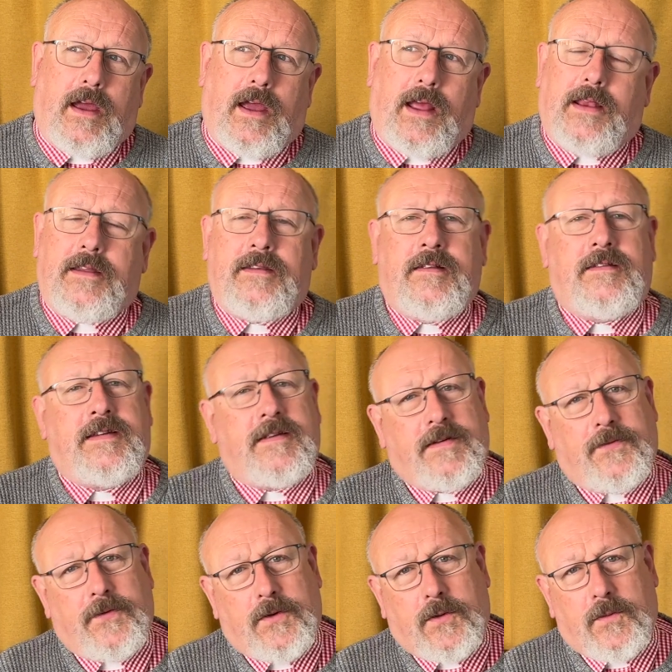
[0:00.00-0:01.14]
And isn't it
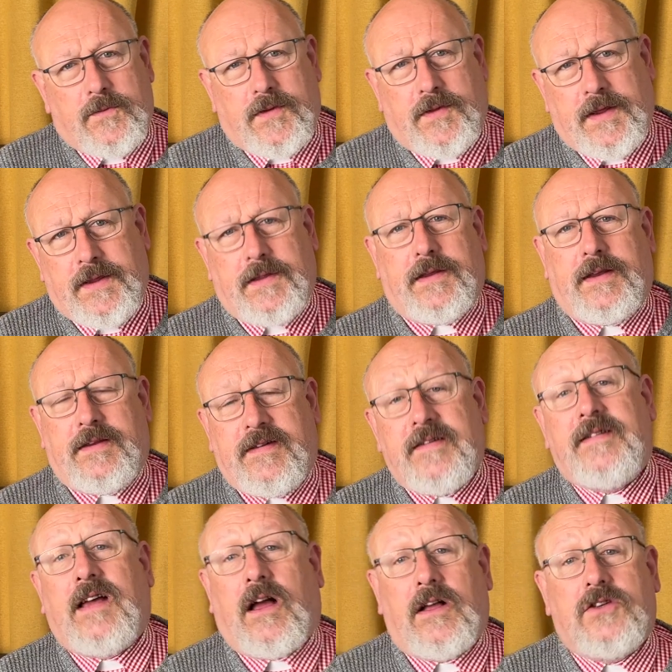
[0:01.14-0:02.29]
difficult to think that this
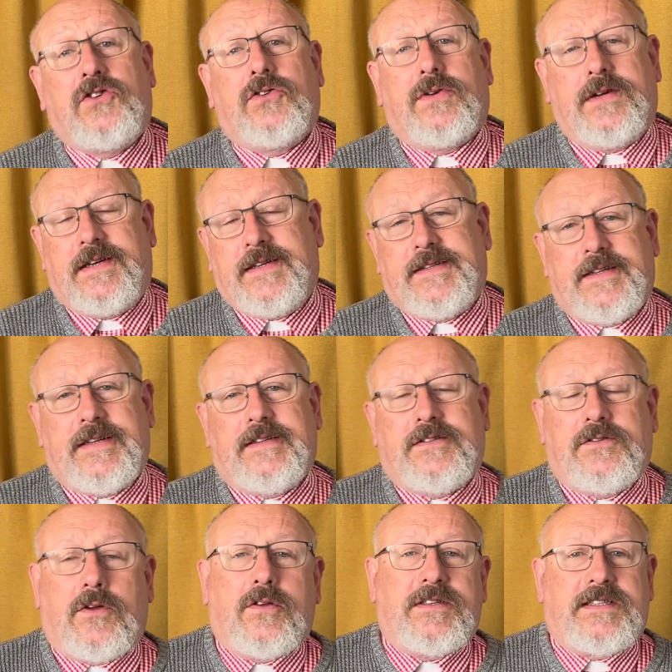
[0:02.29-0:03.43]
is our choice? It's
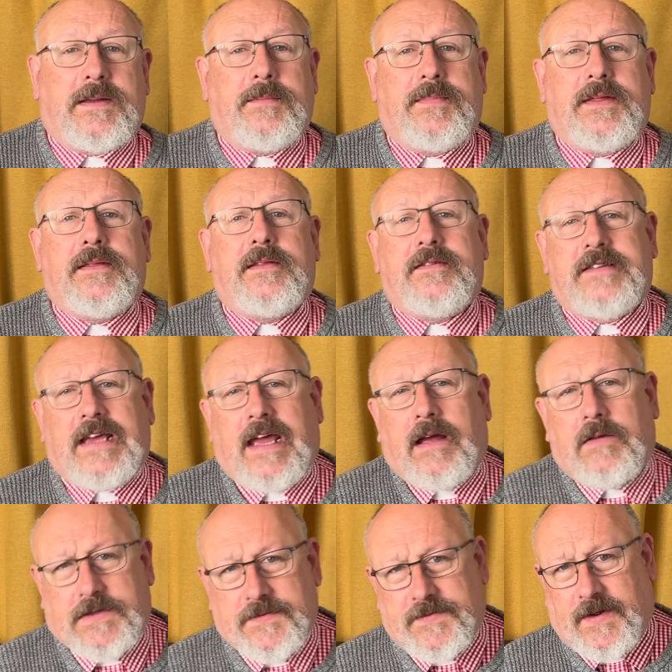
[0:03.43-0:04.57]
not something that's
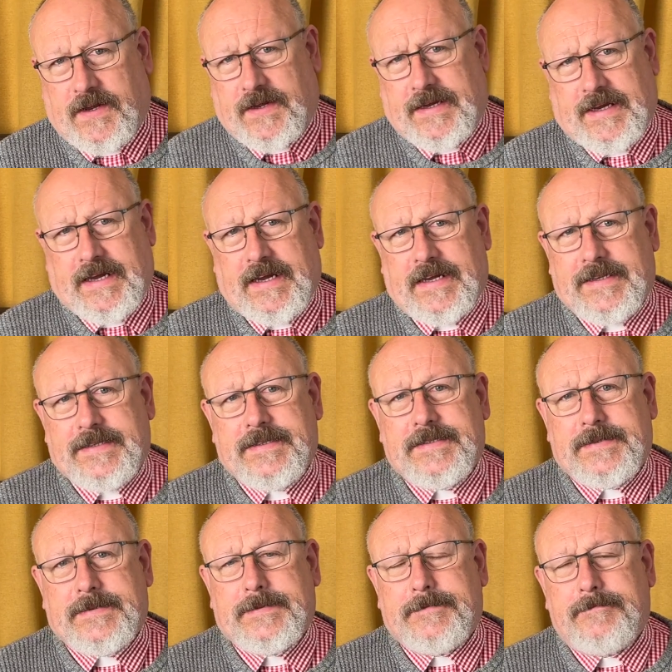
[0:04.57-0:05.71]
out of our
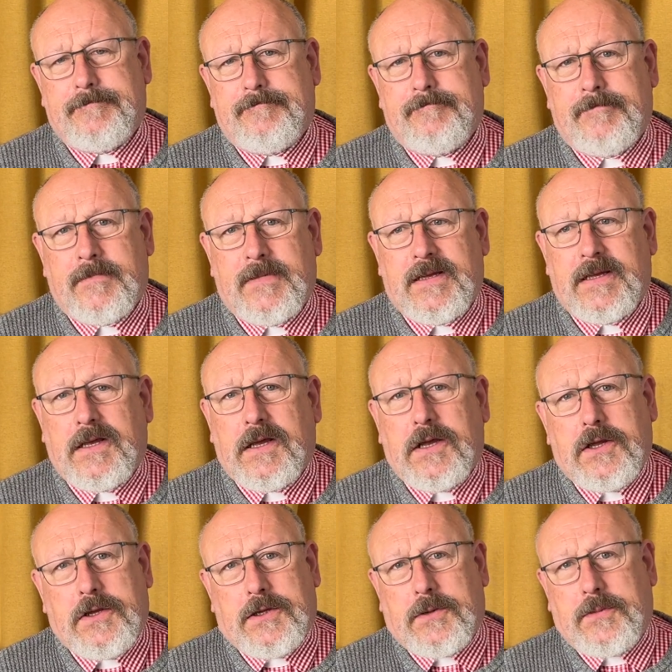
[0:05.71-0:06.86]
hands.
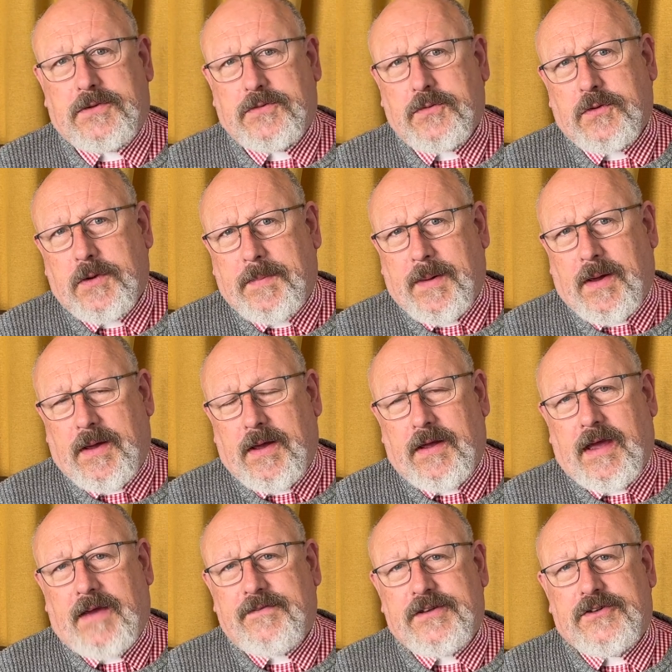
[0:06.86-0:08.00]
You know, we talk about
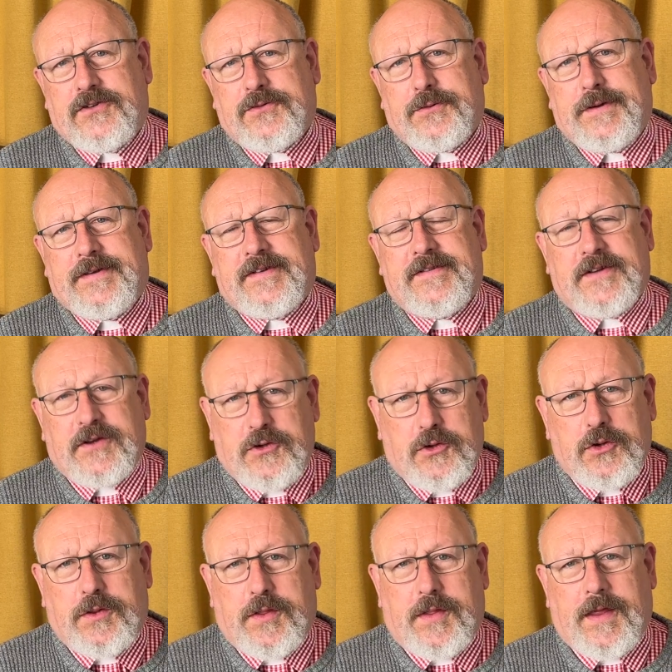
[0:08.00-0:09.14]
having choice as a
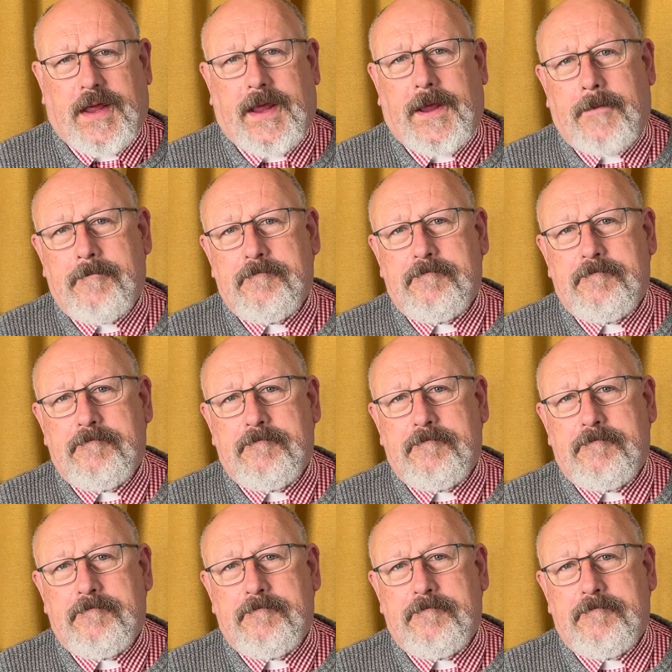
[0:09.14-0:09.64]
good thing.